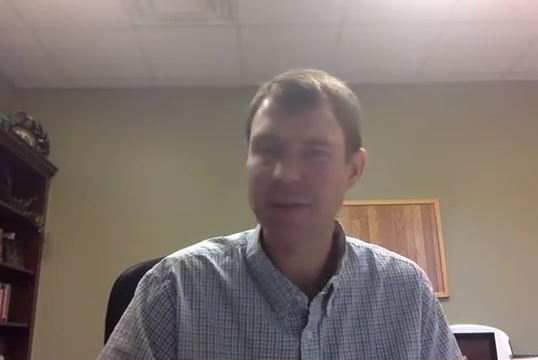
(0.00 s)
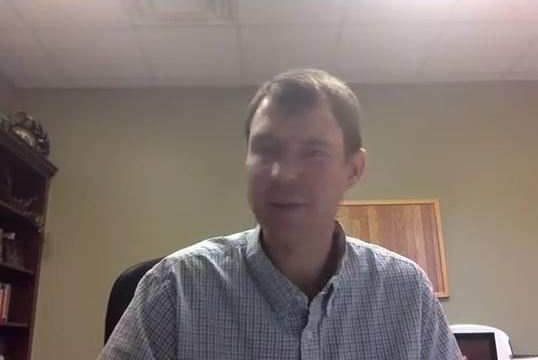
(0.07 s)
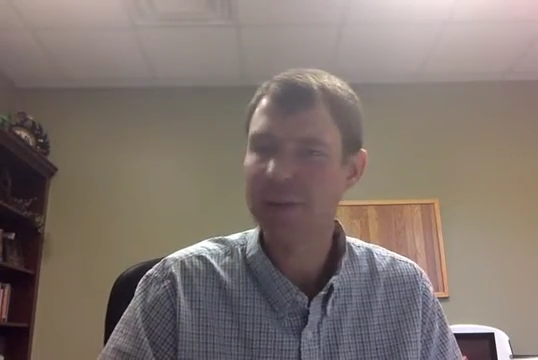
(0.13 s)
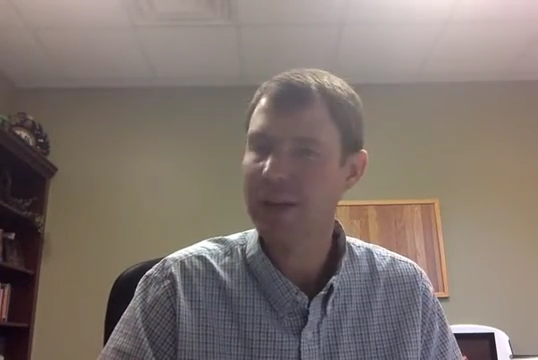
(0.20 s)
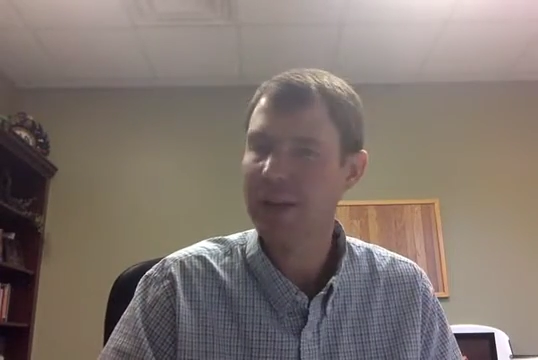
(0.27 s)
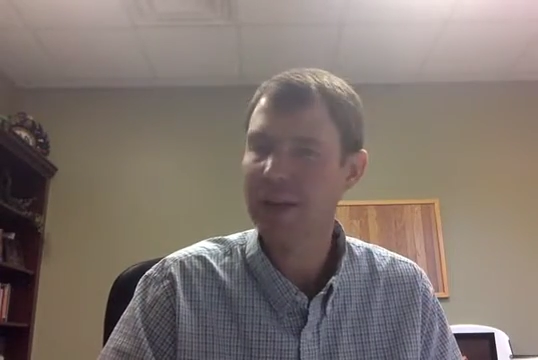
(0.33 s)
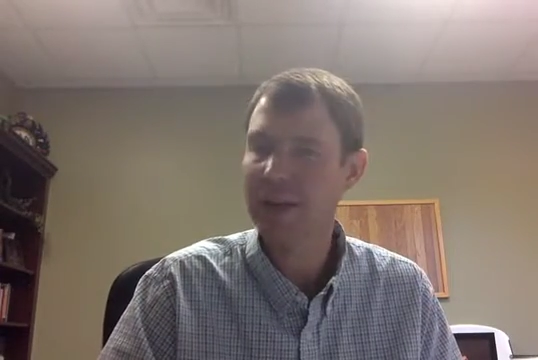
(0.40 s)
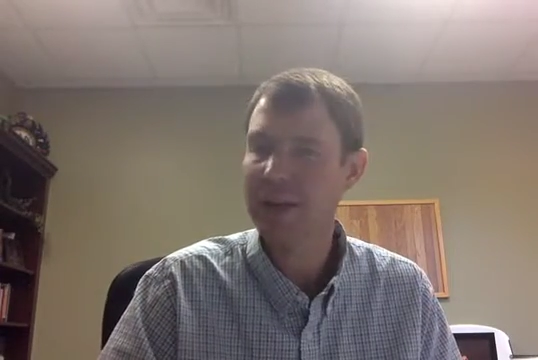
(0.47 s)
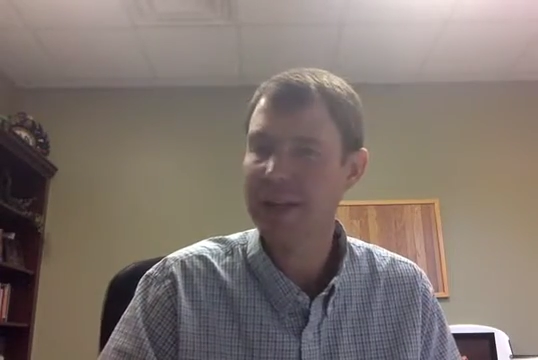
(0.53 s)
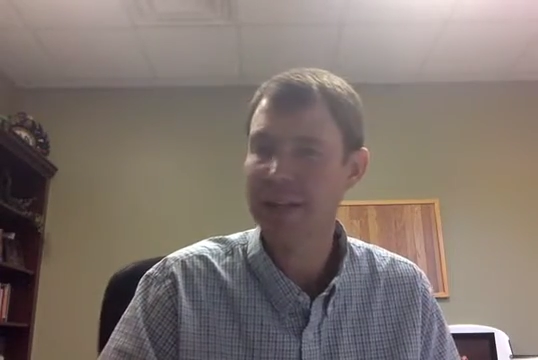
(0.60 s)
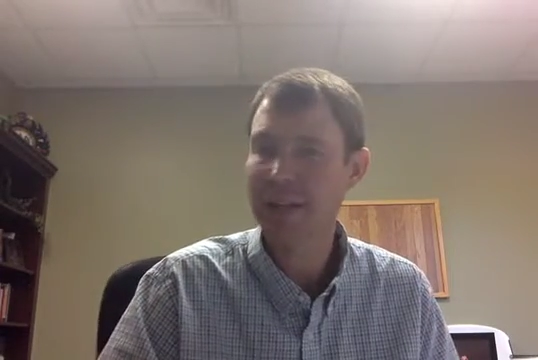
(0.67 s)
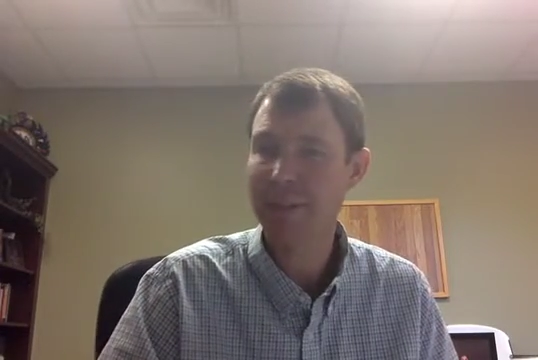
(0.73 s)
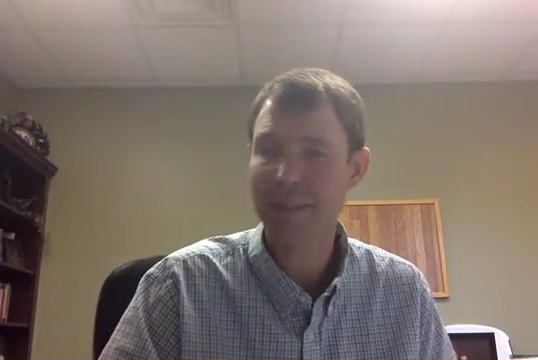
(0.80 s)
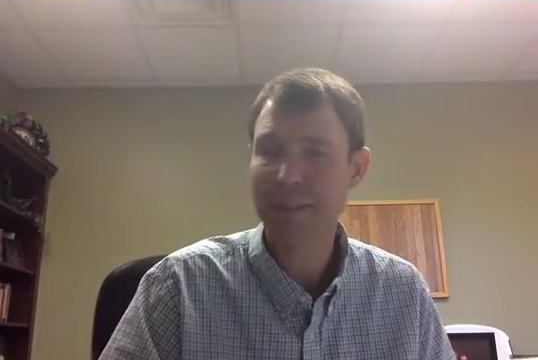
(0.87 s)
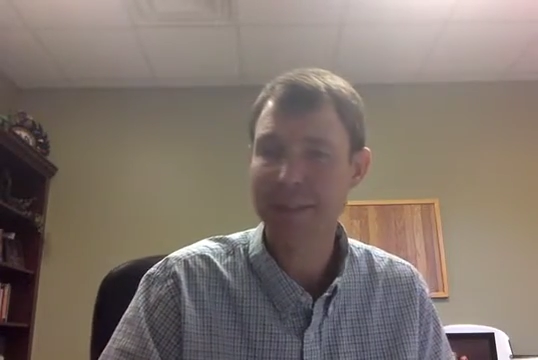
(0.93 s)
do that great a
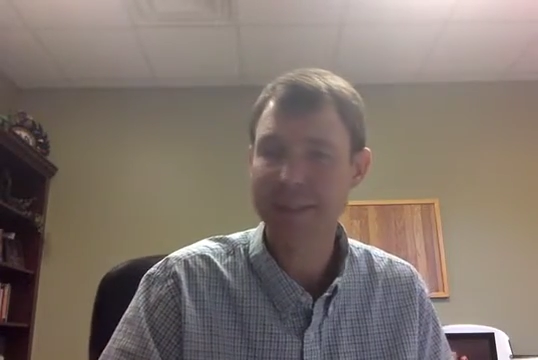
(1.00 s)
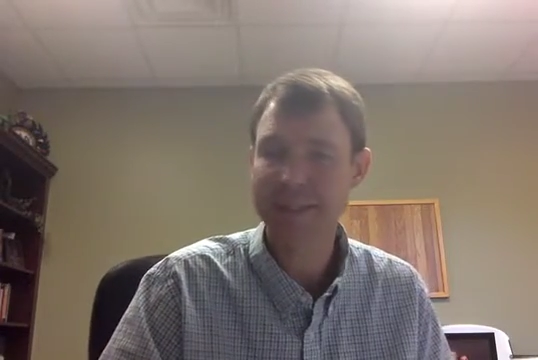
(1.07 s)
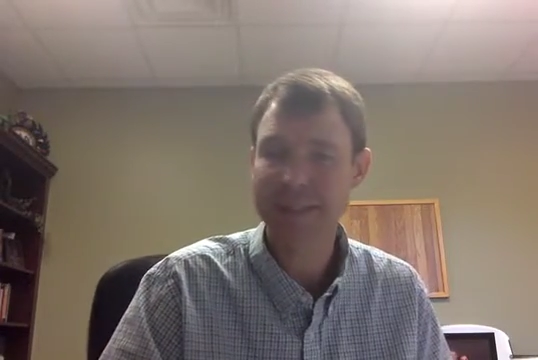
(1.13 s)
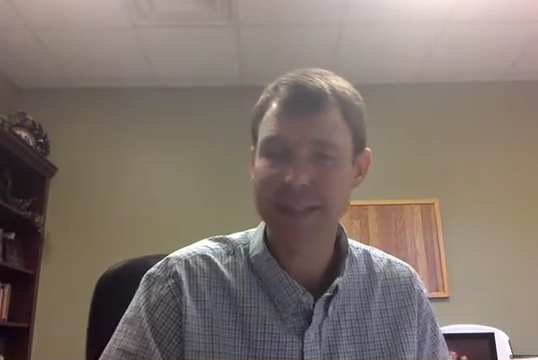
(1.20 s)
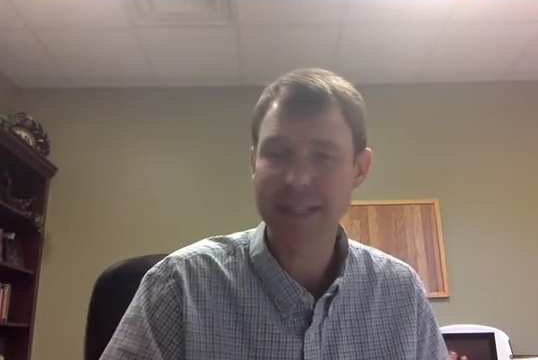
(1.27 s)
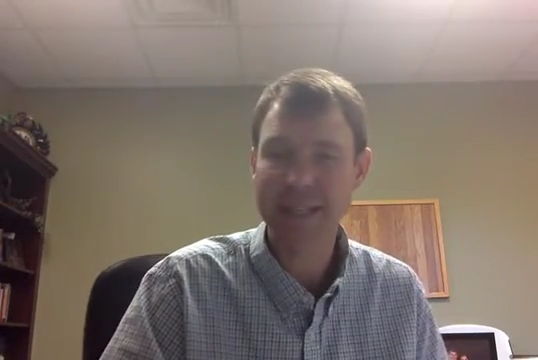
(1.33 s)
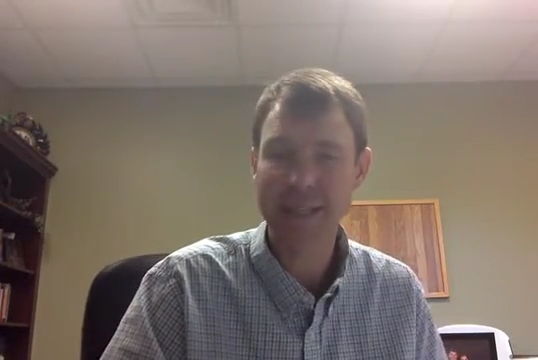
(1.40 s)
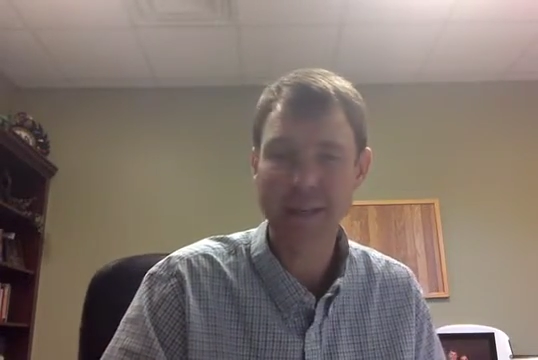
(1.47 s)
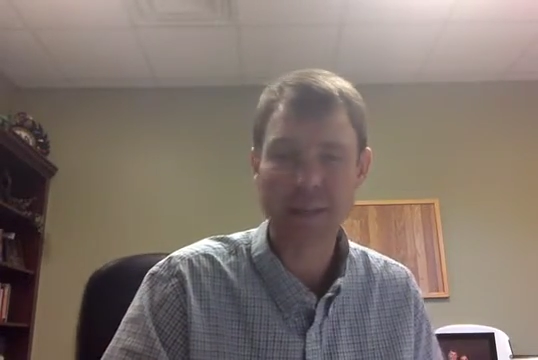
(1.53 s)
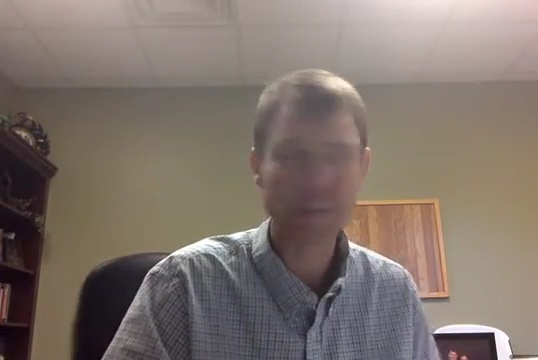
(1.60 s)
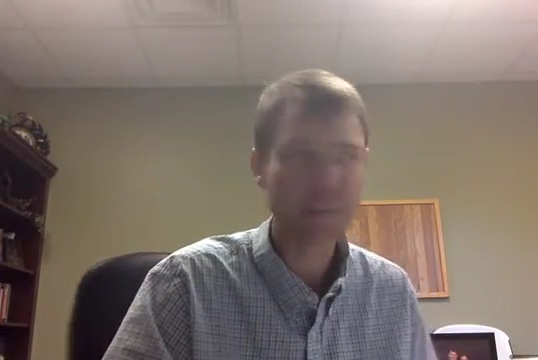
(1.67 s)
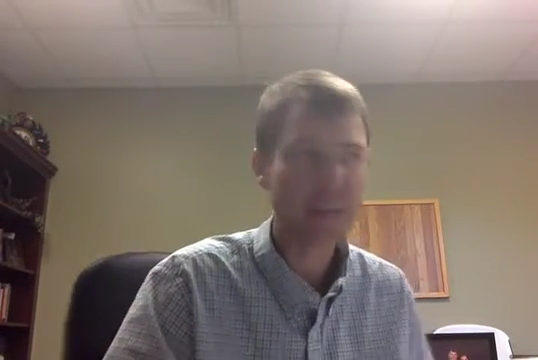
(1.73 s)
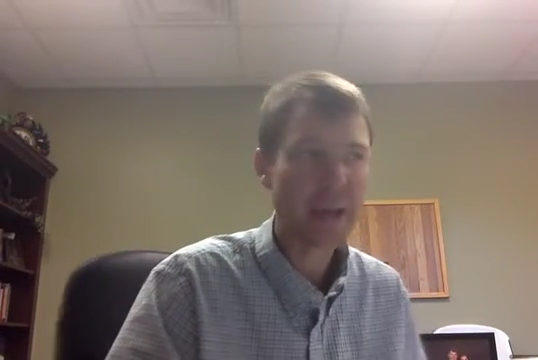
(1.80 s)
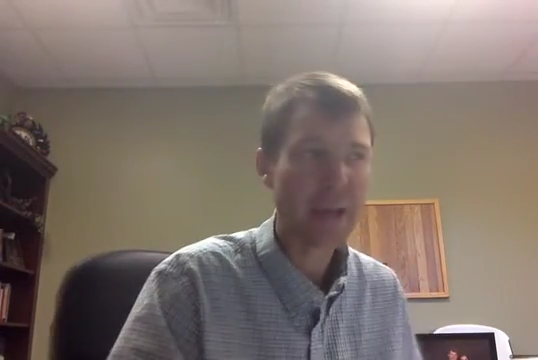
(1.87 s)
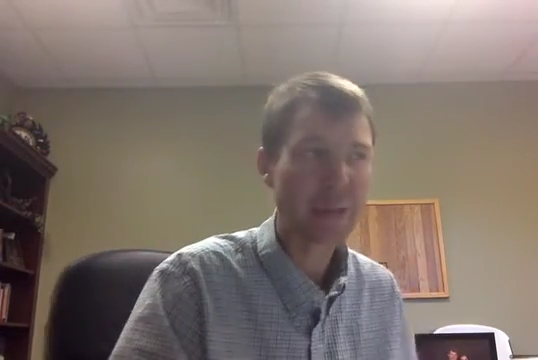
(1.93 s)
job pronouncing it either,
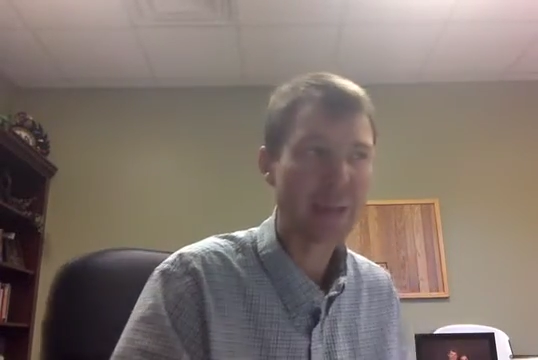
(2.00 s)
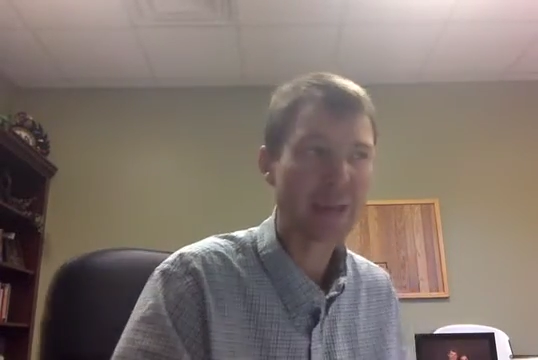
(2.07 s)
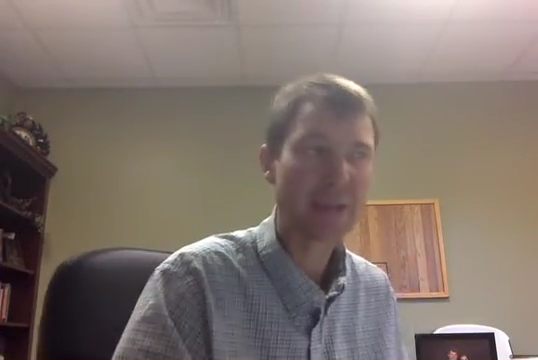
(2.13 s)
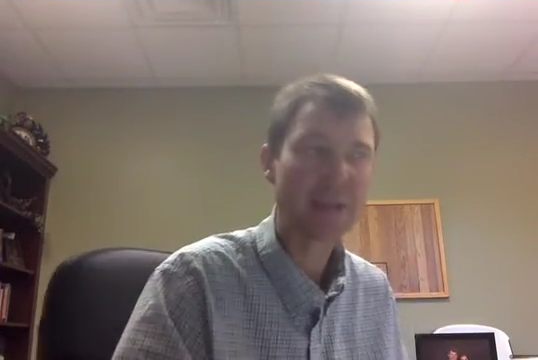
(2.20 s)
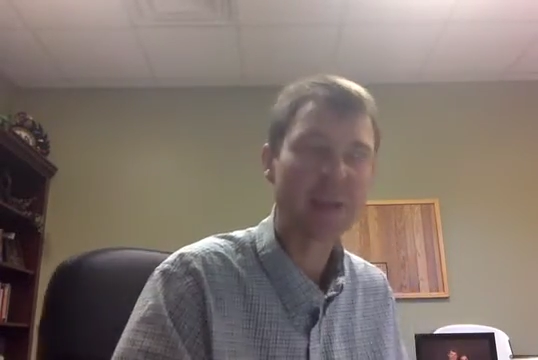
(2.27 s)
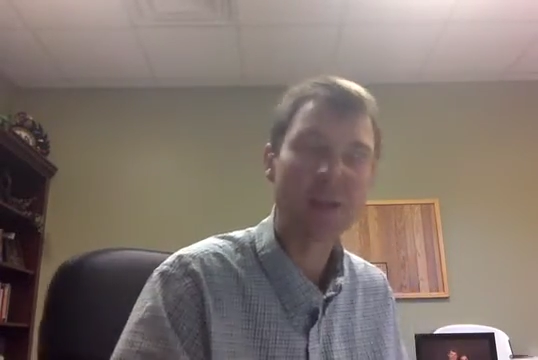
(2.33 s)
but it's